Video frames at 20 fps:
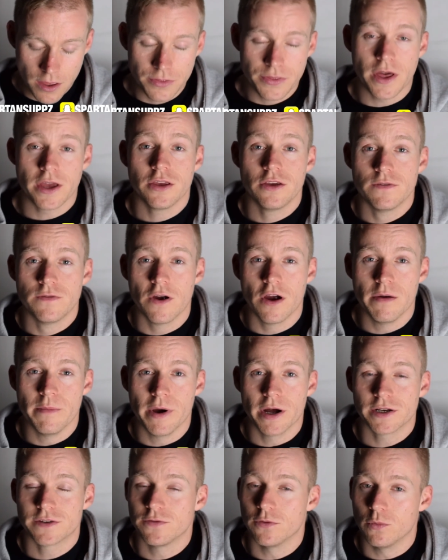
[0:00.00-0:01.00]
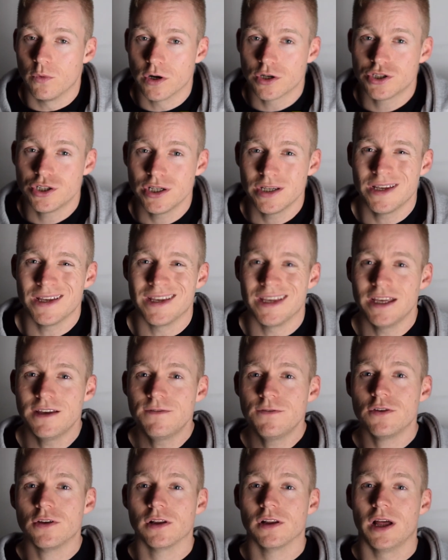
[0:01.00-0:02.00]
Thank you very much for watching.
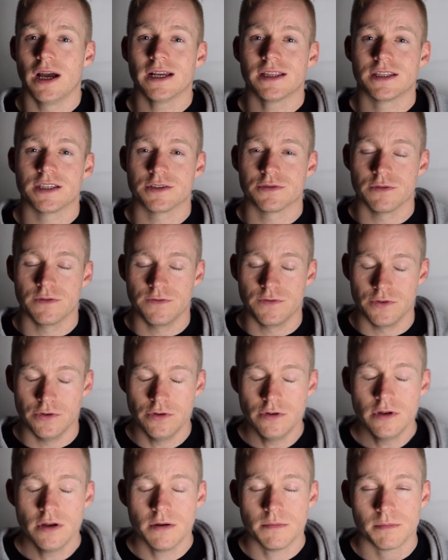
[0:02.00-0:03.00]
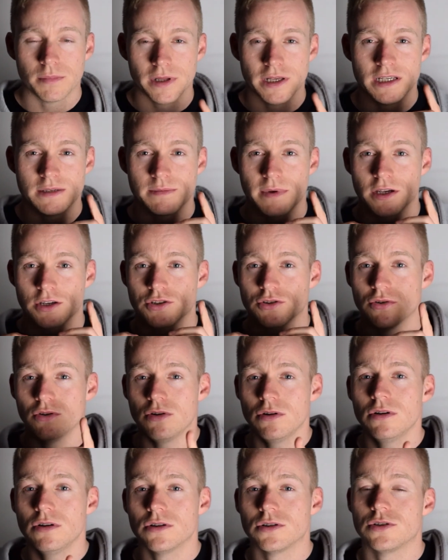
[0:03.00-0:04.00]
If you like this review, please make
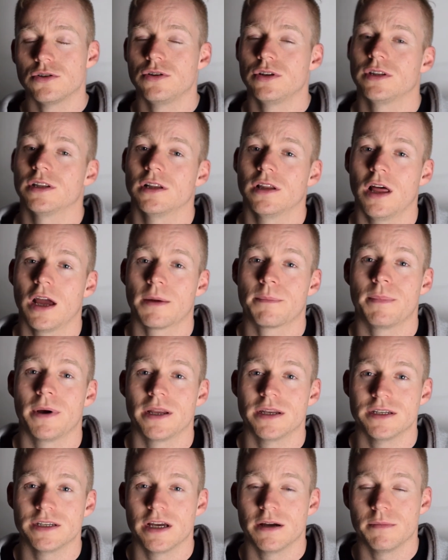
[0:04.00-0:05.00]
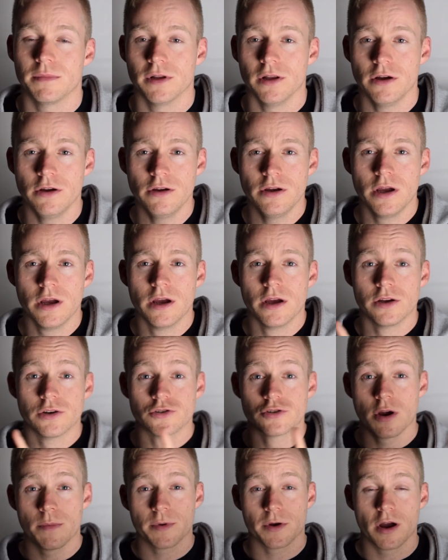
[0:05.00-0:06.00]
sure to hit the like button down below,
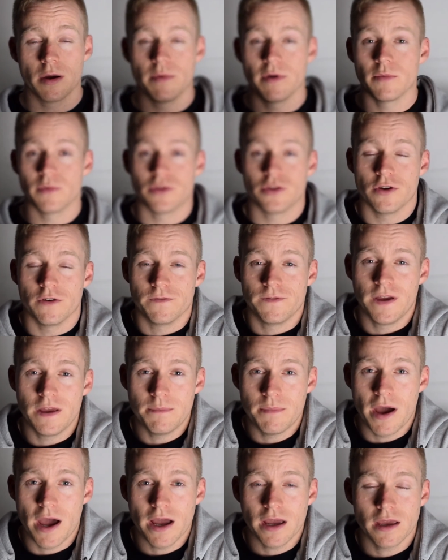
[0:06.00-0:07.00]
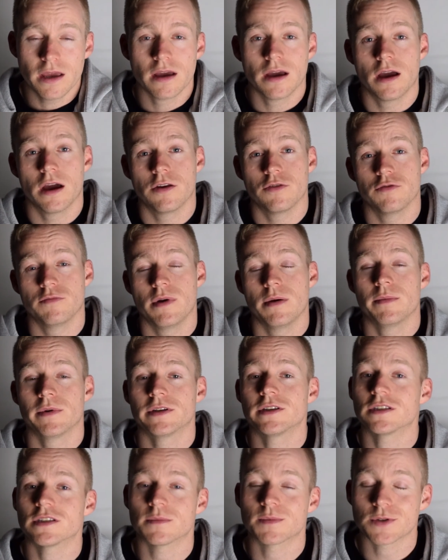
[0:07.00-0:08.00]
drop a comment with your feedback, and remember
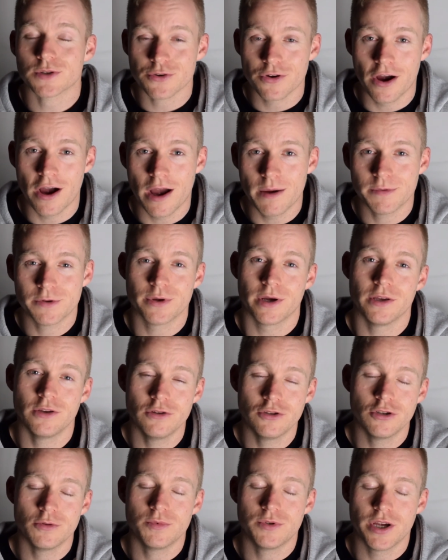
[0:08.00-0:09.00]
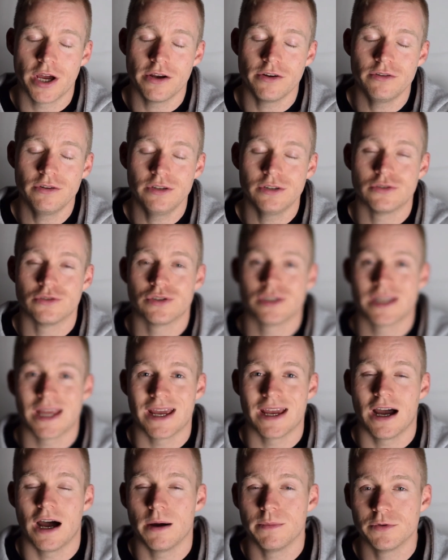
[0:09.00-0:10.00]
to subscribe to our YouTube channel to
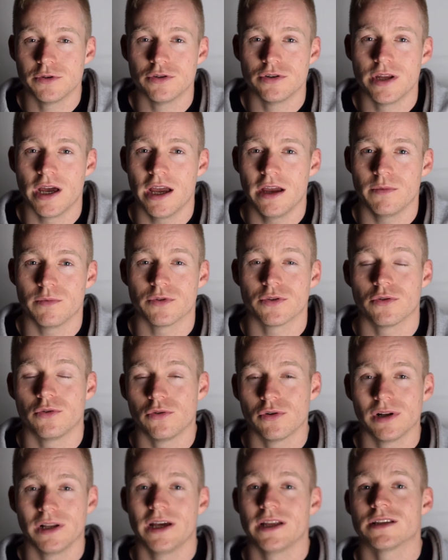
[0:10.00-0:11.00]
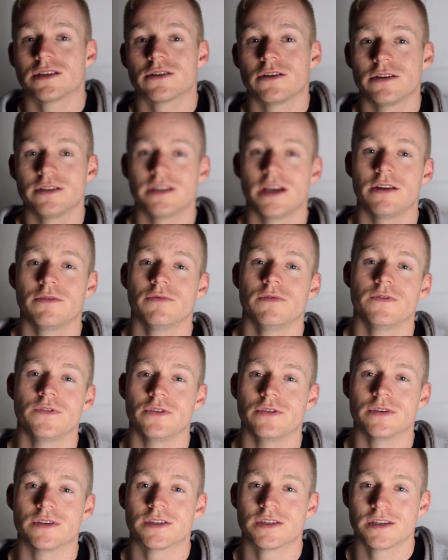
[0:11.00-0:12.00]
stay up to date with all the latest content
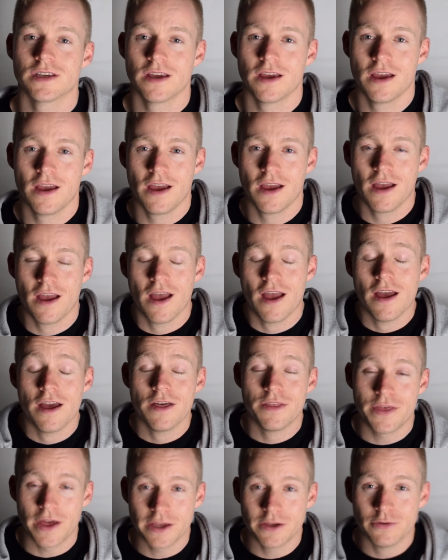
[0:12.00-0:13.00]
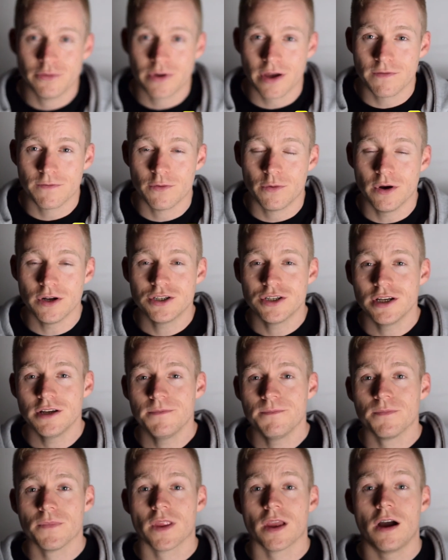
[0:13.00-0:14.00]
reviews. Thank you again for watching.
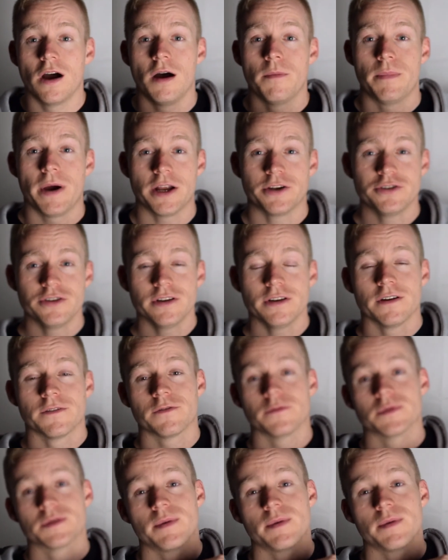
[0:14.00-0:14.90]
I'm Patrick from